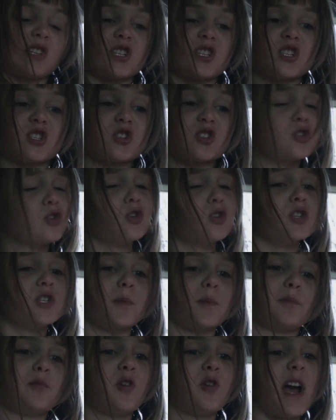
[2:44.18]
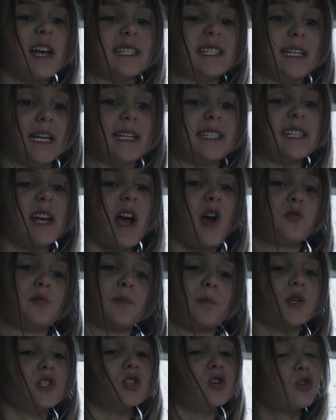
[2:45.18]
disapproves of. She
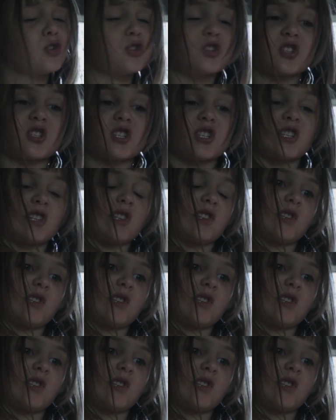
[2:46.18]
taunts Sam about his